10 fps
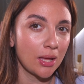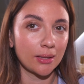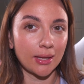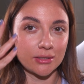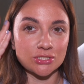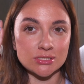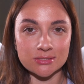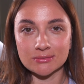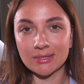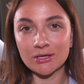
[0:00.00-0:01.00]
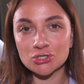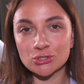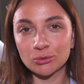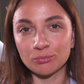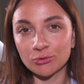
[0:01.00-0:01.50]
like just
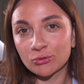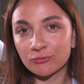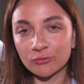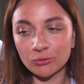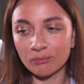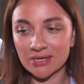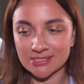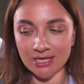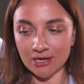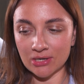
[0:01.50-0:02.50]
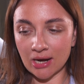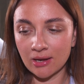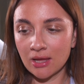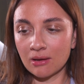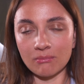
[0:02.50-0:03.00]
natural, beautiful mascara,
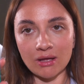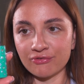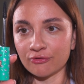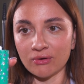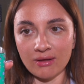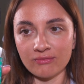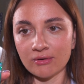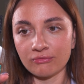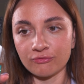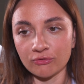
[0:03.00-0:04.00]
my forever.